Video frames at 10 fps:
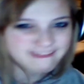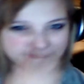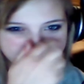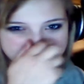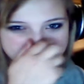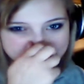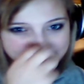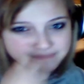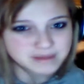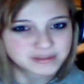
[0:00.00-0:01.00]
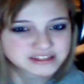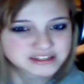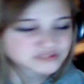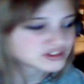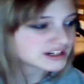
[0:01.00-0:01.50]
um, my
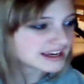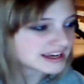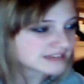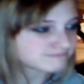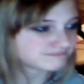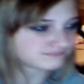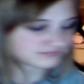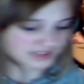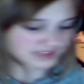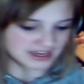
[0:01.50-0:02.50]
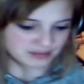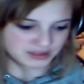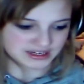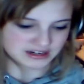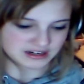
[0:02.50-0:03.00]
plans for tonight, I
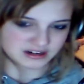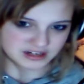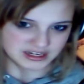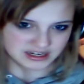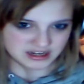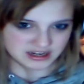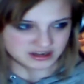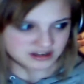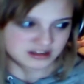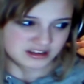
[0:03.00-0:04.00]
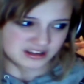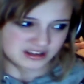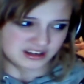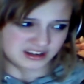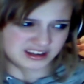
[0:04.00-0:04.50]
plan on
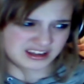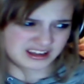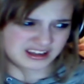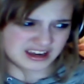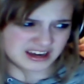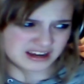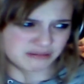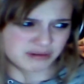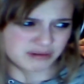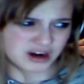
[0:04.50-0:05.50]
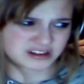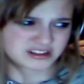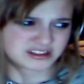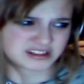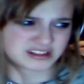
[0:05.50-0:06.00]
getting a box
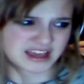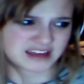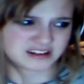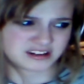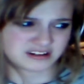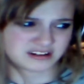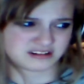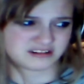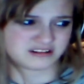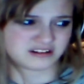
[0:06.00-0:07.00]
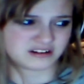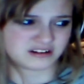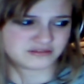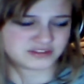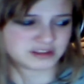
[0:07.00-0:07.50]
set
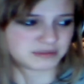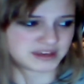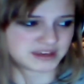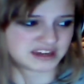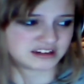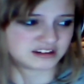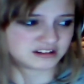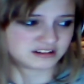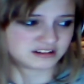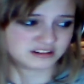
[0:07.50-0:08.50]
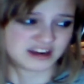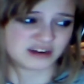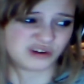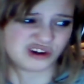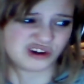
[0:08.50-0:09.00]
of something, I
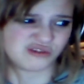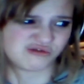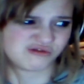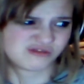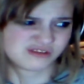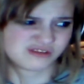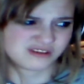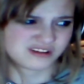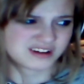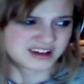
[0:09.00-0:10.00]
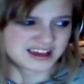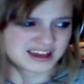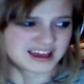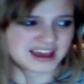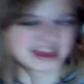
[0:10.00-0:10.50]
don't know.
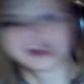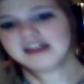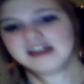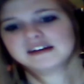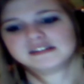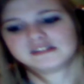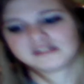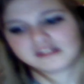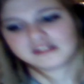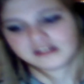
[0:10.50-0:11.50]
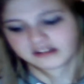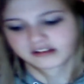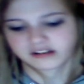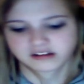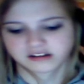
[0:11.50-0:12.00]
And
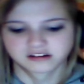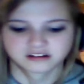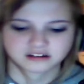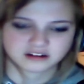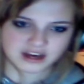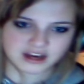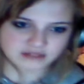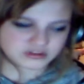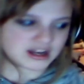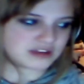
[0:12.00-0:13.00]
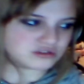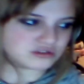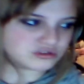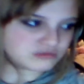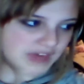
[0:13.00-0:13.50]
I'm gonna either
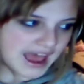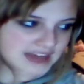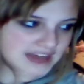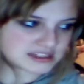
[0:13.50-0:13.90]
do that